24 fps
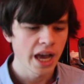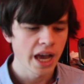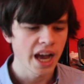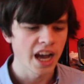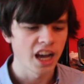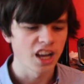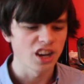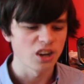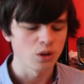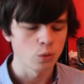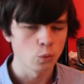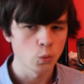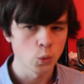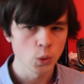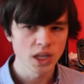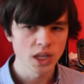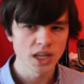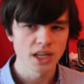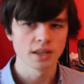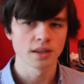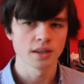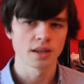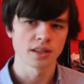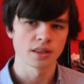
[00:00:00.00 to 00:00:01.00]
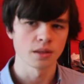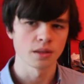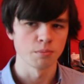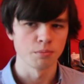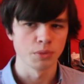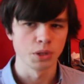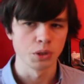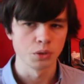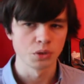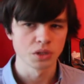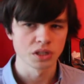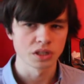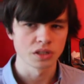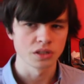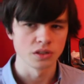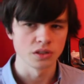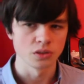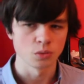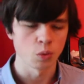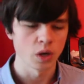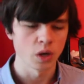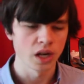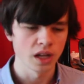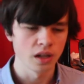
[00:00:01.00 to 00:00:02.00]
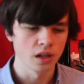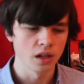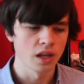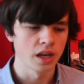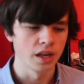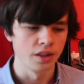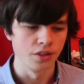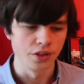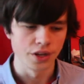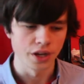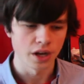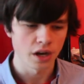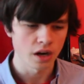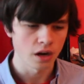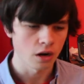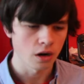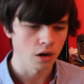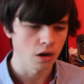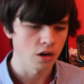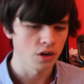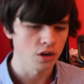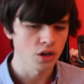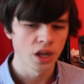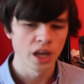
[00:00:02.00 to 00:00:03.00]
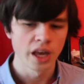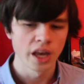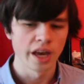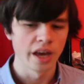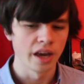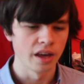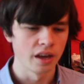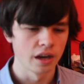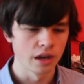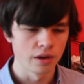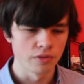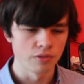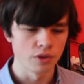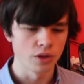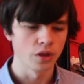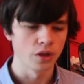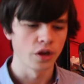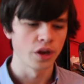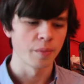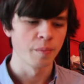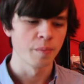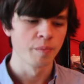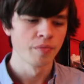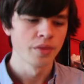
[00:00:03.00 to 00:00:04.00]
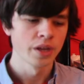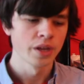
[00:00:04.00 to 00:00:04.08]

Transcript: And I really like the music as well and the art and everything.